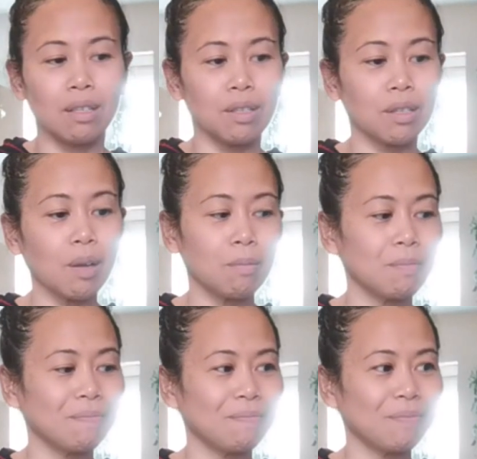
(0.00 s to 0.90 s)
So
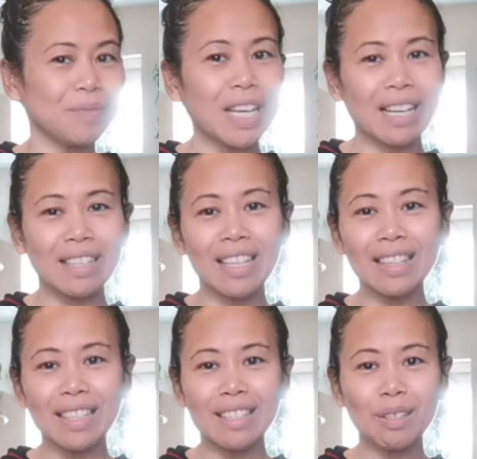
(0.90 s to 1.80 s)
yeah, I
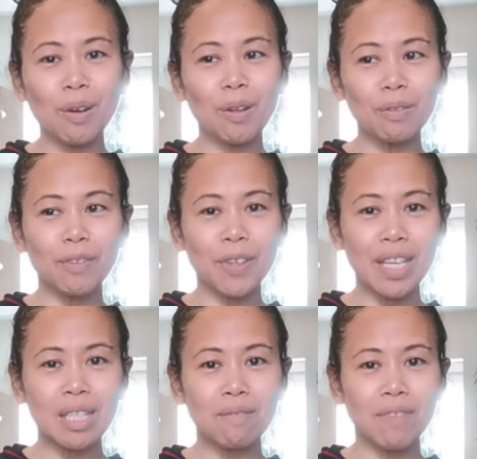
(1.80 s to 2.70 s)
think that's all for
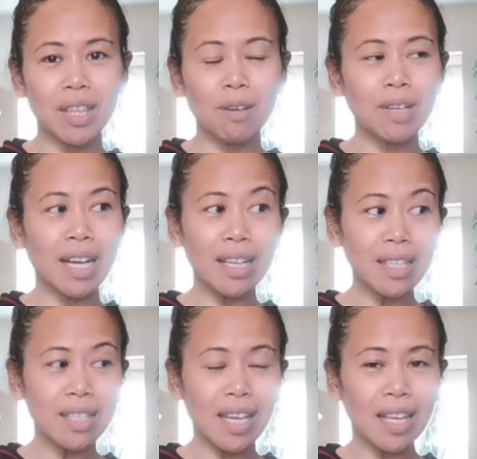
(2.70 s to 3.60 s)
this video,
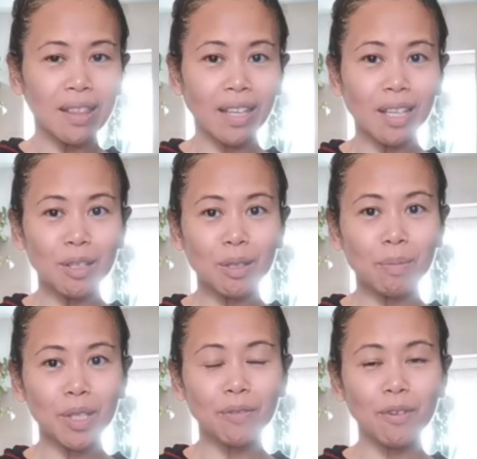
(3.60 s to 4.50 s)
guys, and thank you so
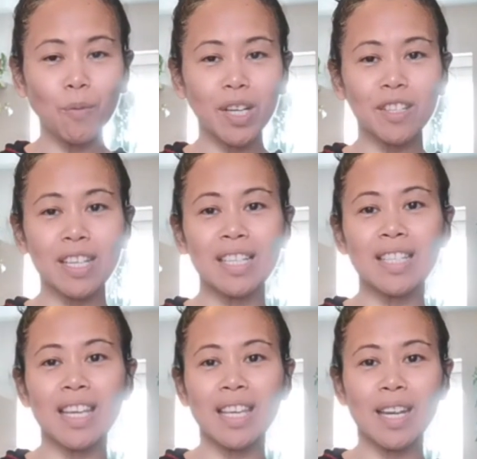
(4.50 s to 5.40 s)
much for watching.
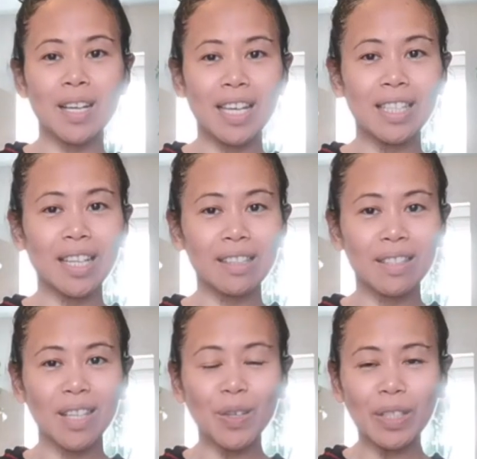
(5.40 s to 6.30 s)
Take care, and I'll
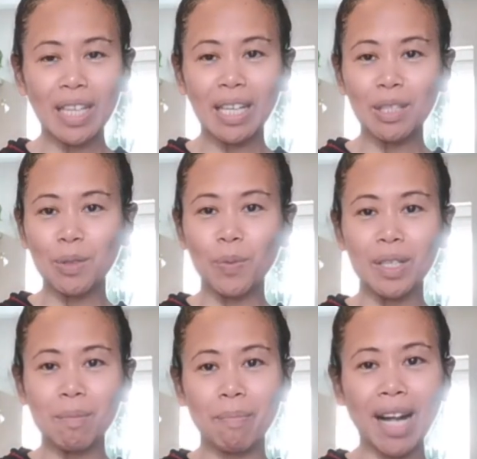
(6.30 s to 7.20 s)
see you in the next
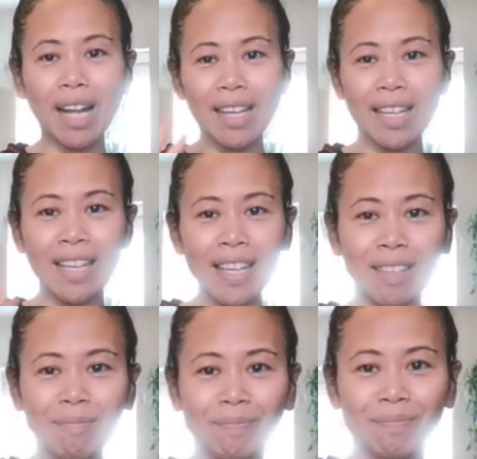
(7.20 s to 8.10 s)
one. Bye.